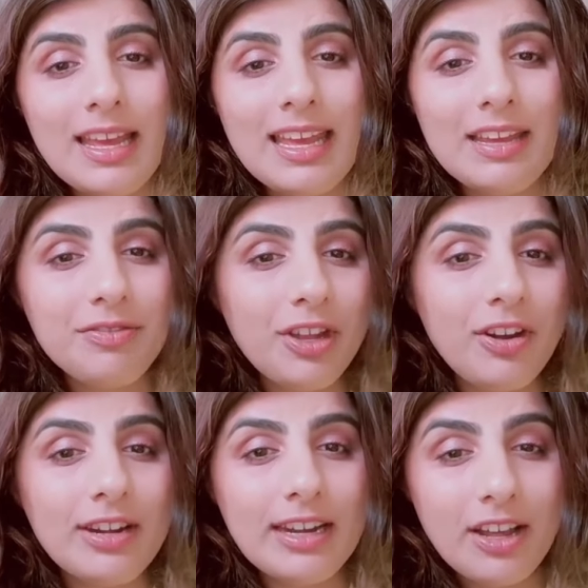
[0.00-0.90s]
If there
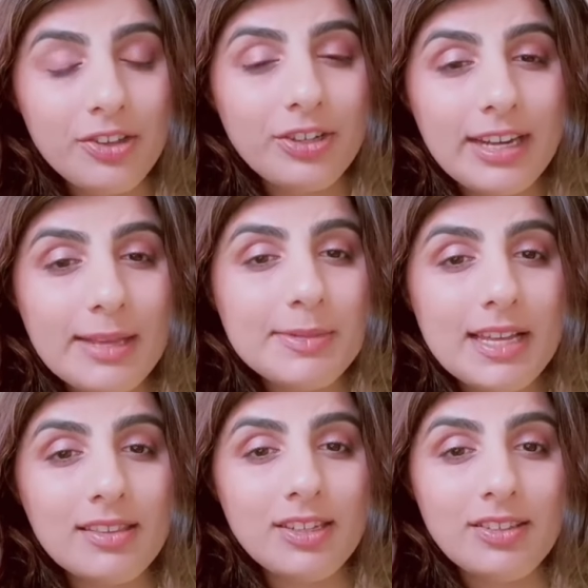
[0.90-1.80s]
are other names
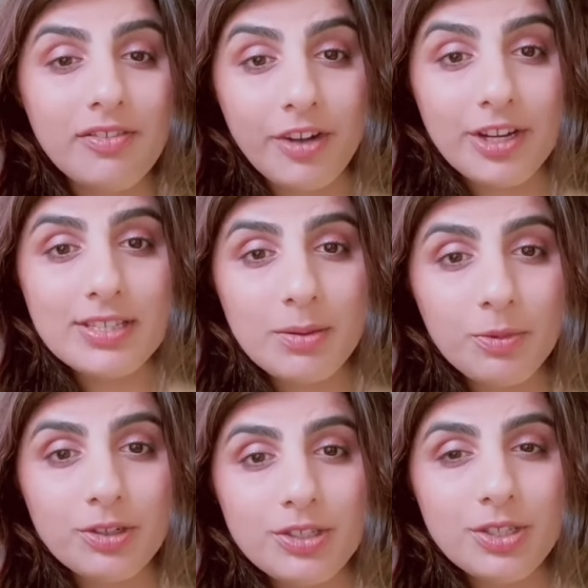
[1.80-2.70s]
out there that are very
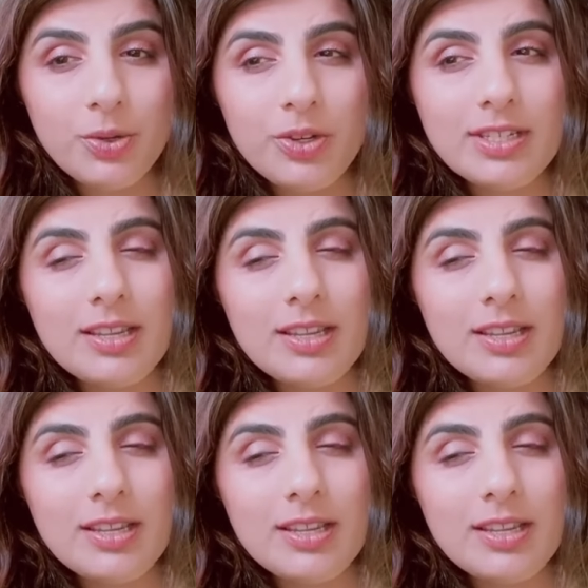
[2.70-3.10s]
similar to yours,